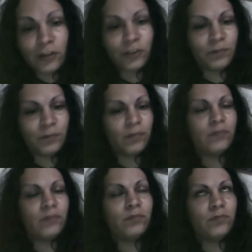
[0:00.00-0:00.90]
a
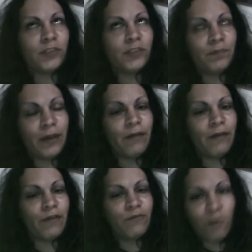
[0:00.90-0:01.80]

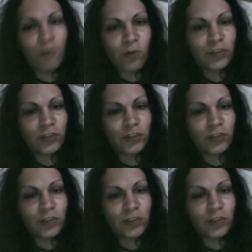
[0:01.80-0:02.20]
superior force.